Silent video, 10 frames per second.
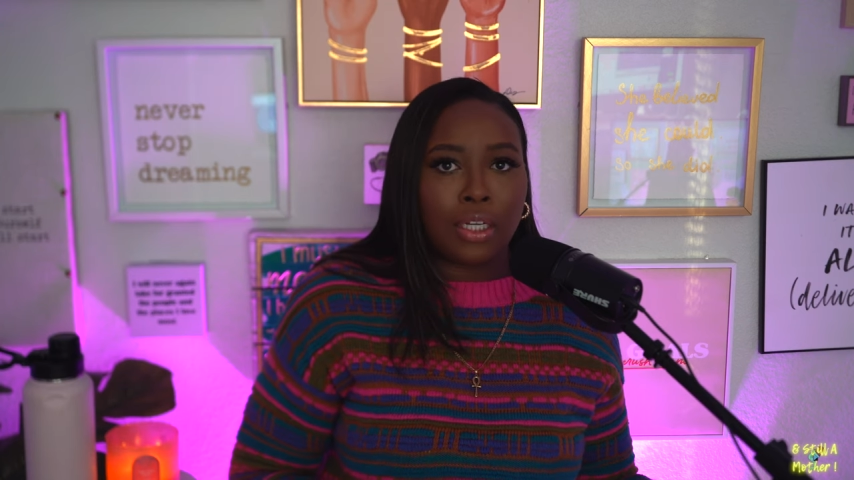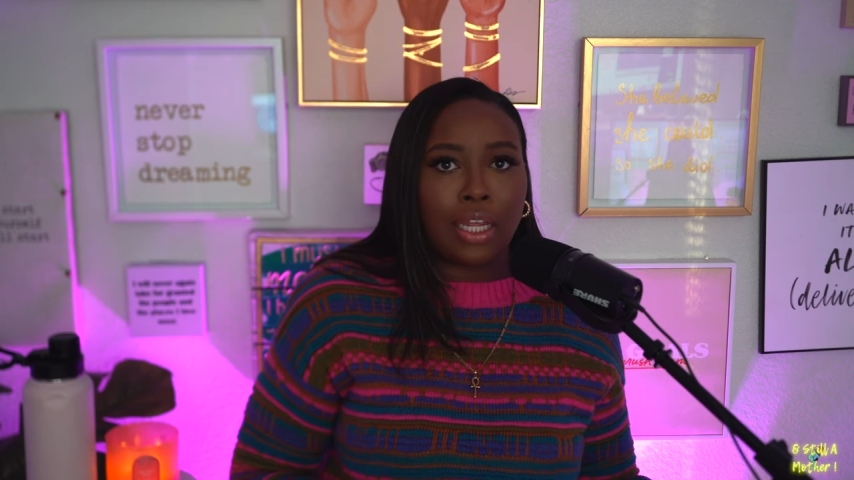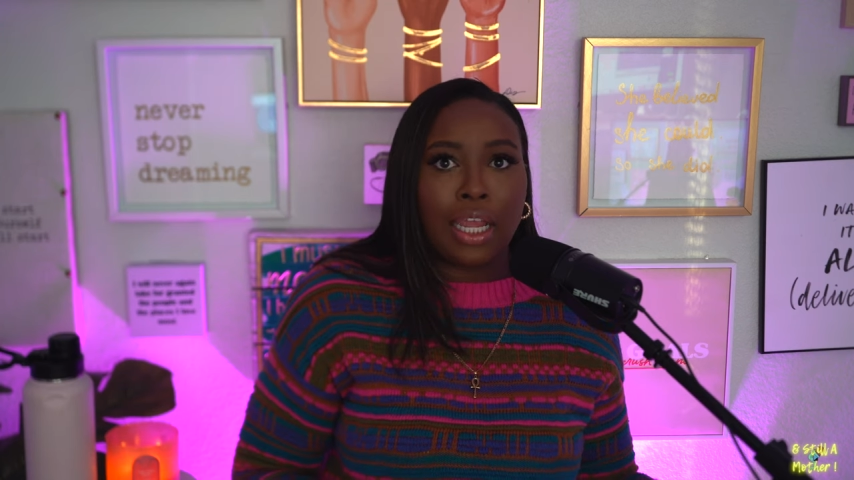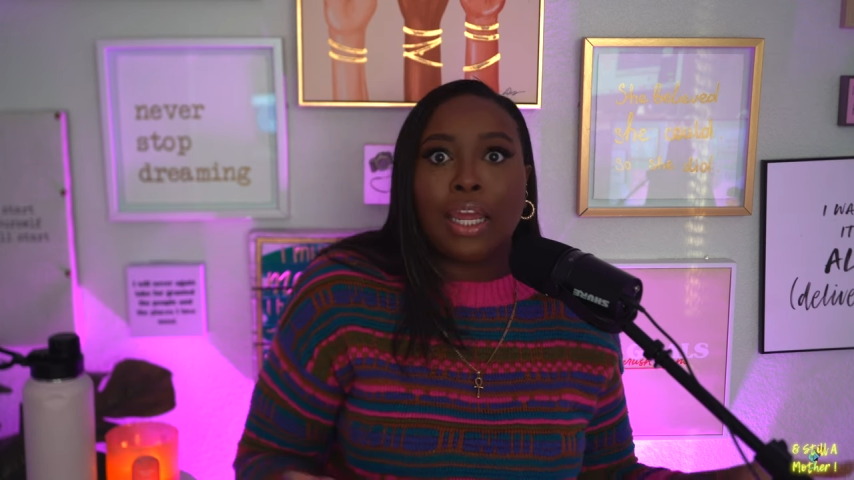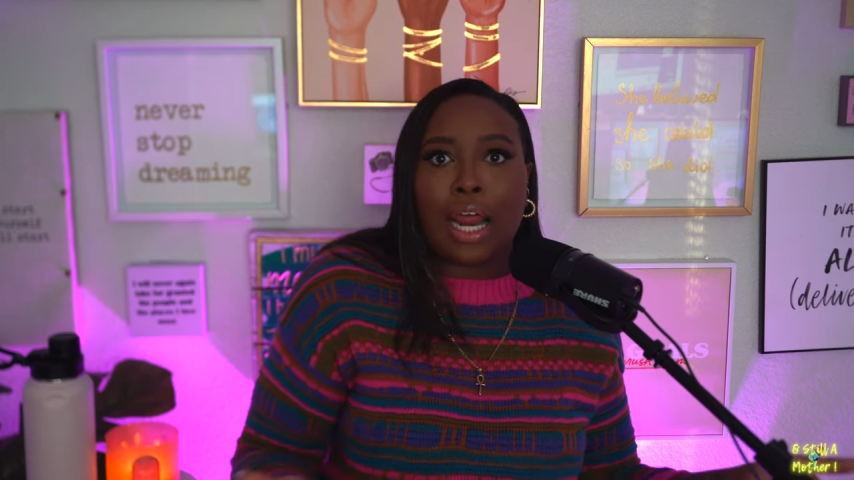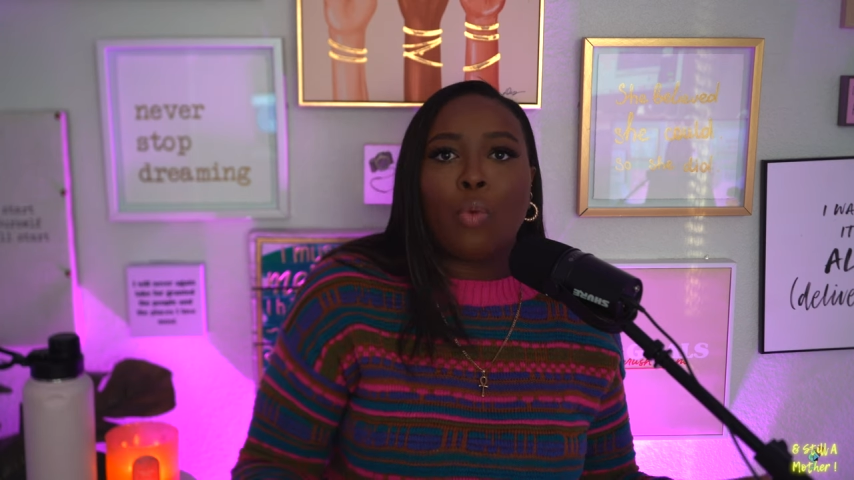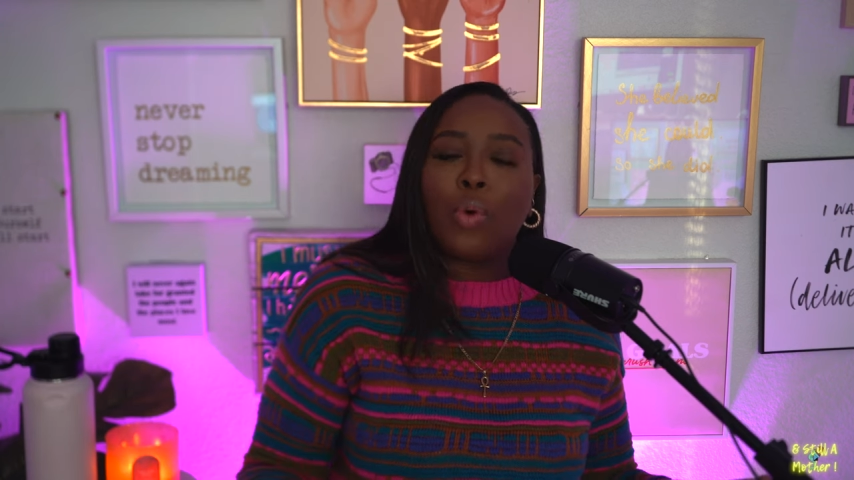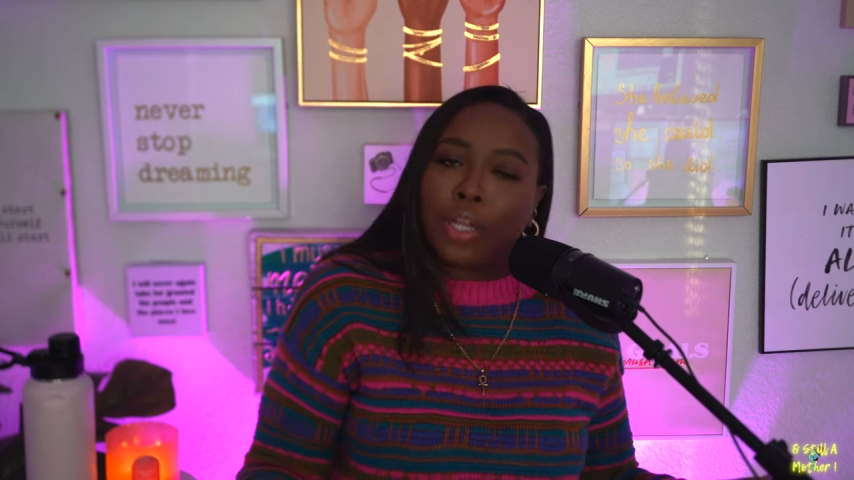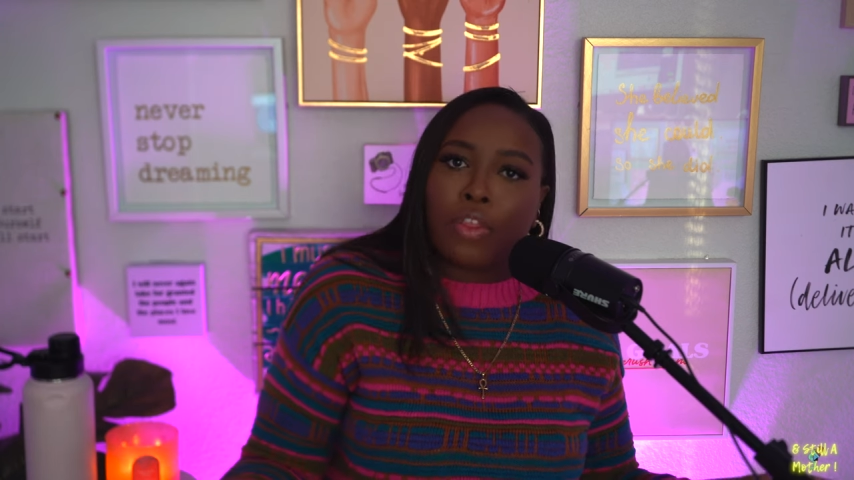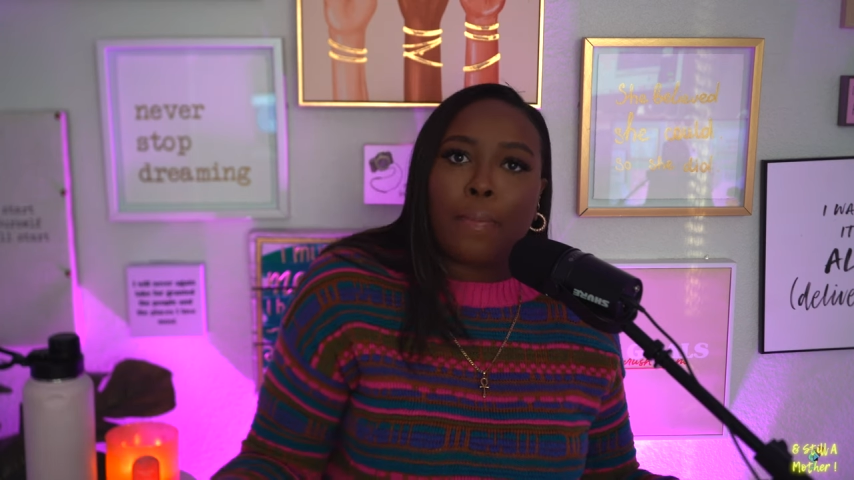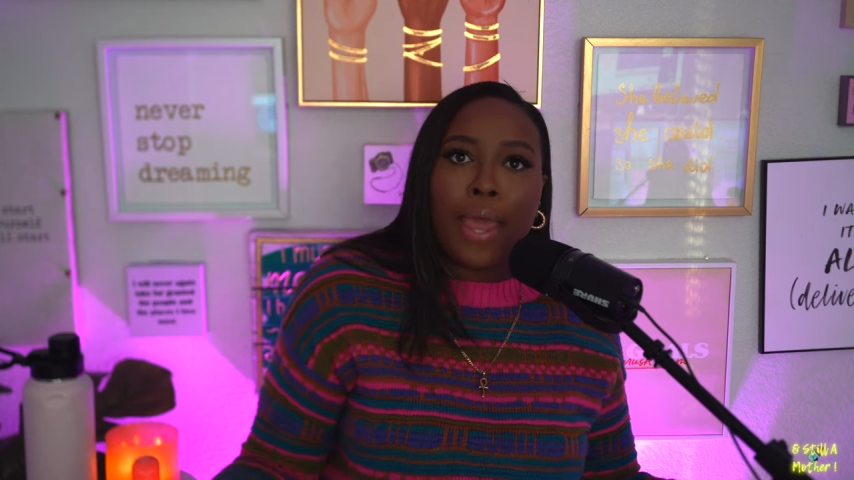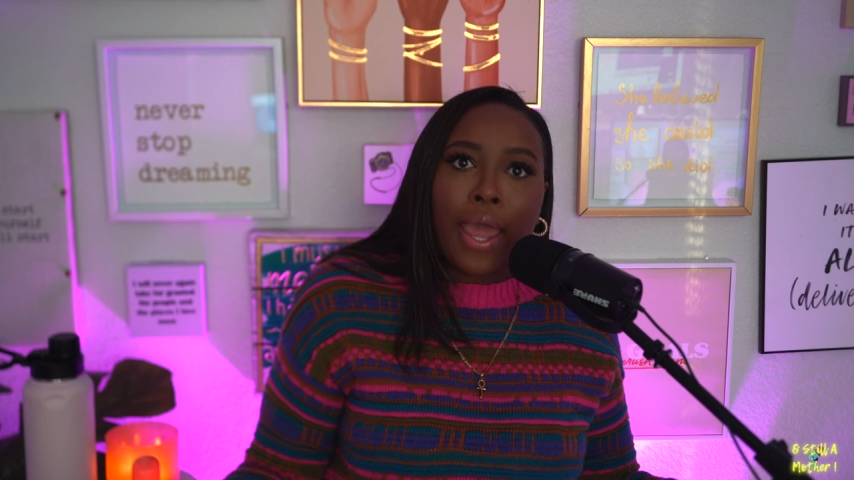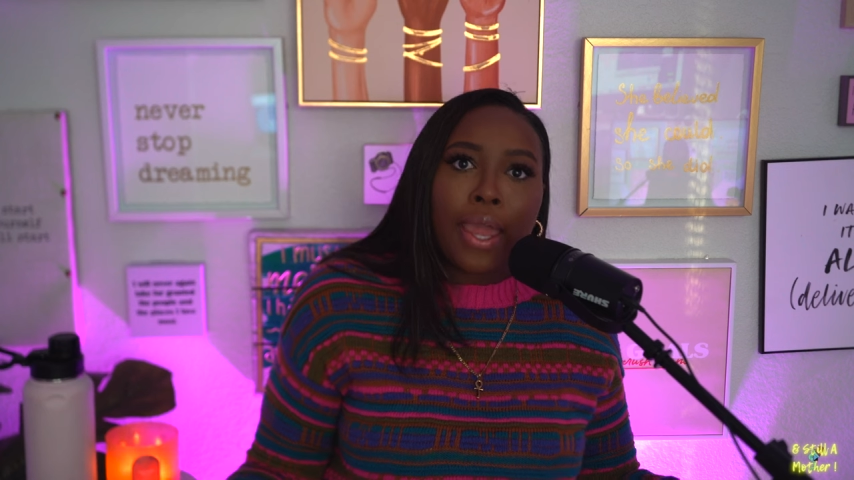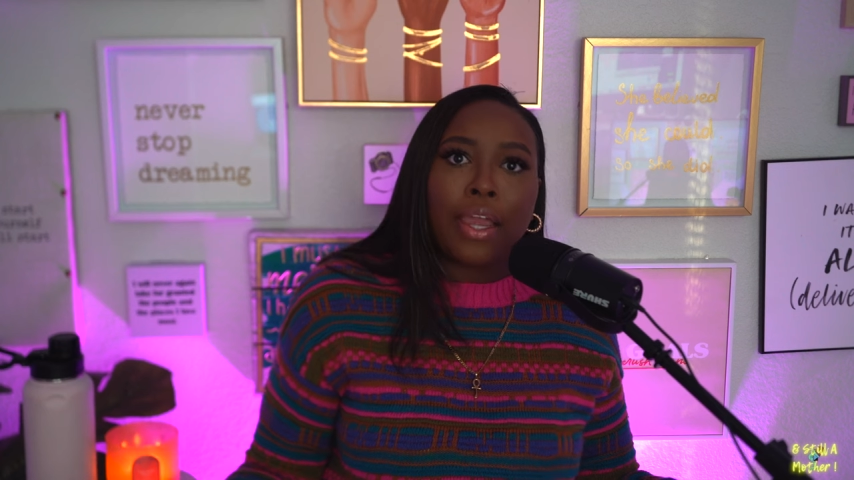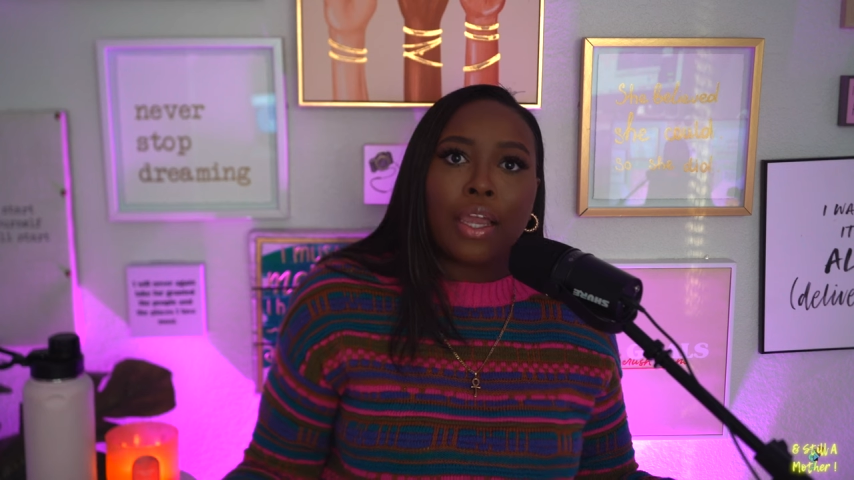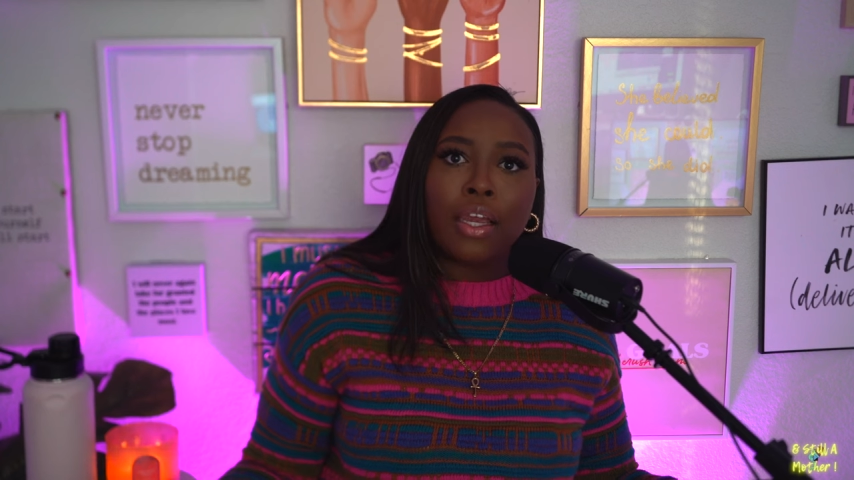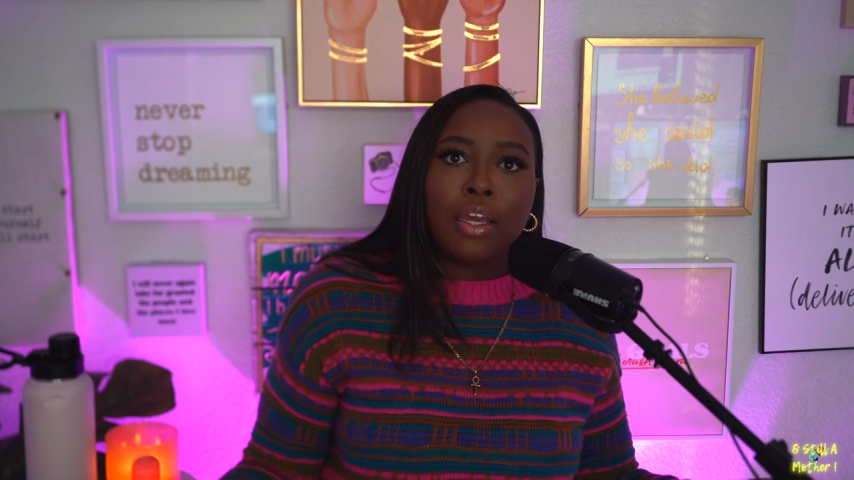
and I wanted the pay.